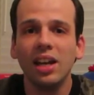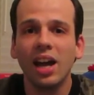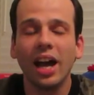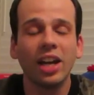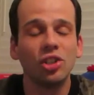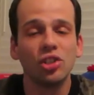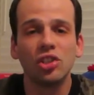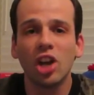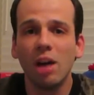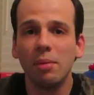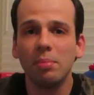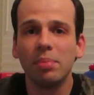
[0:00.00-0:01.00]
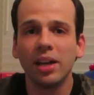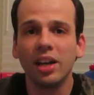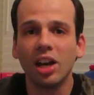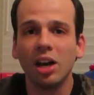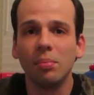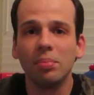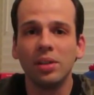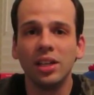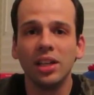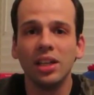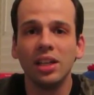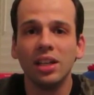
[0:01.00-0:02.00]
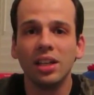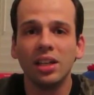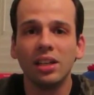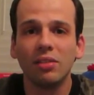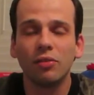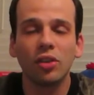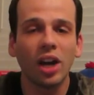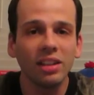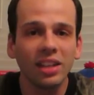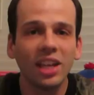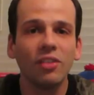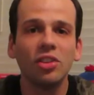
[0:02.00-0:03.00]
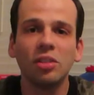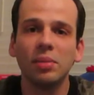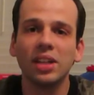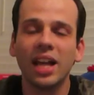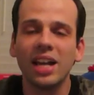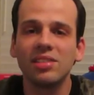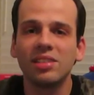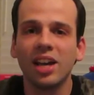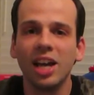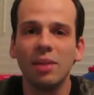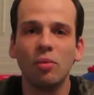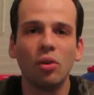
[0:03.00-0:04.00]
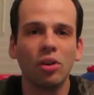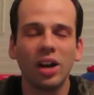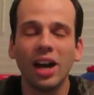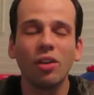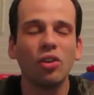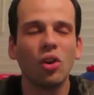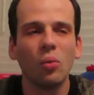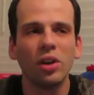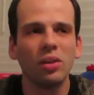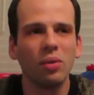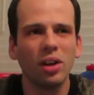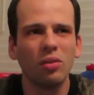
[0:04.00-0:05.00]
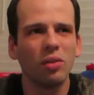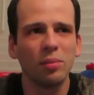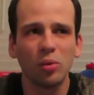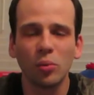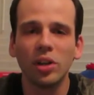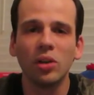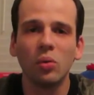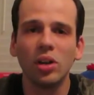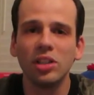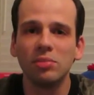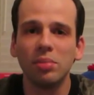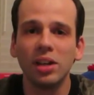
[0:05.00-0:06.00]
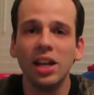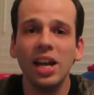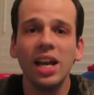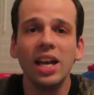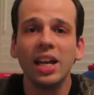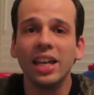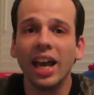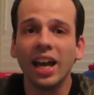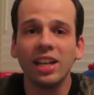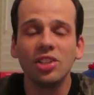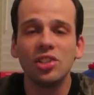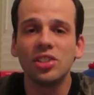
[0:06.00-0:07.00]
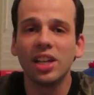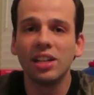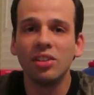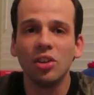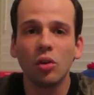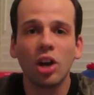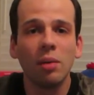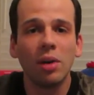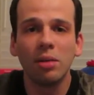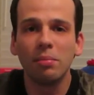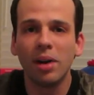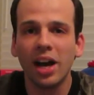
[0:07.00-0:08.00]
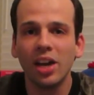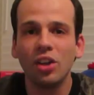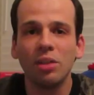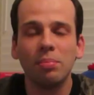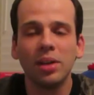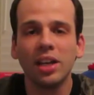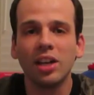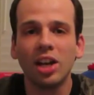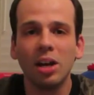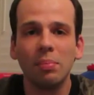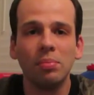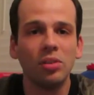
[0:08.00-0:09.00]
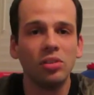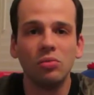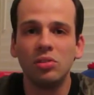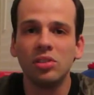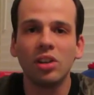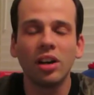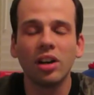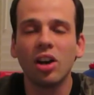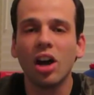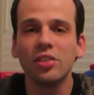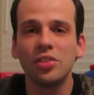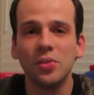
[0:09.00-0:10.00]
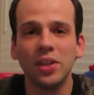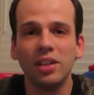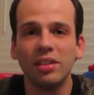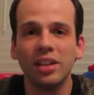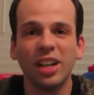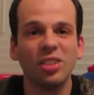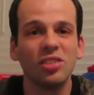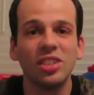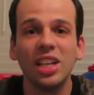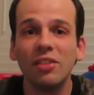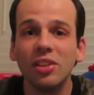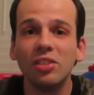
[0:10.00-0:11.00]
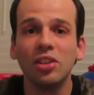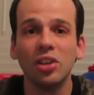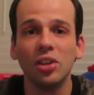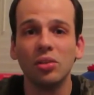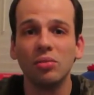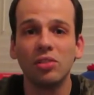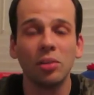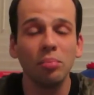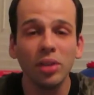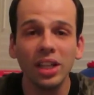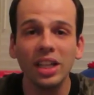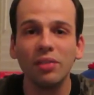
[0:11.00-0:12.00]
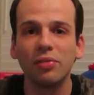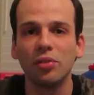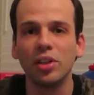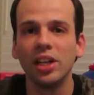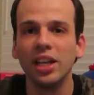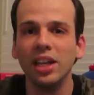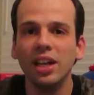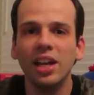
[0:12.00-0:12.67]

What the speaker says: I could just come and pick up. He forgot to give it to me last time, or I don't know I don't remember what it was, but yeah, he just said, you know, come on by, you can pick it up, it's not going to cost you anything, I'll just give it to you completely free.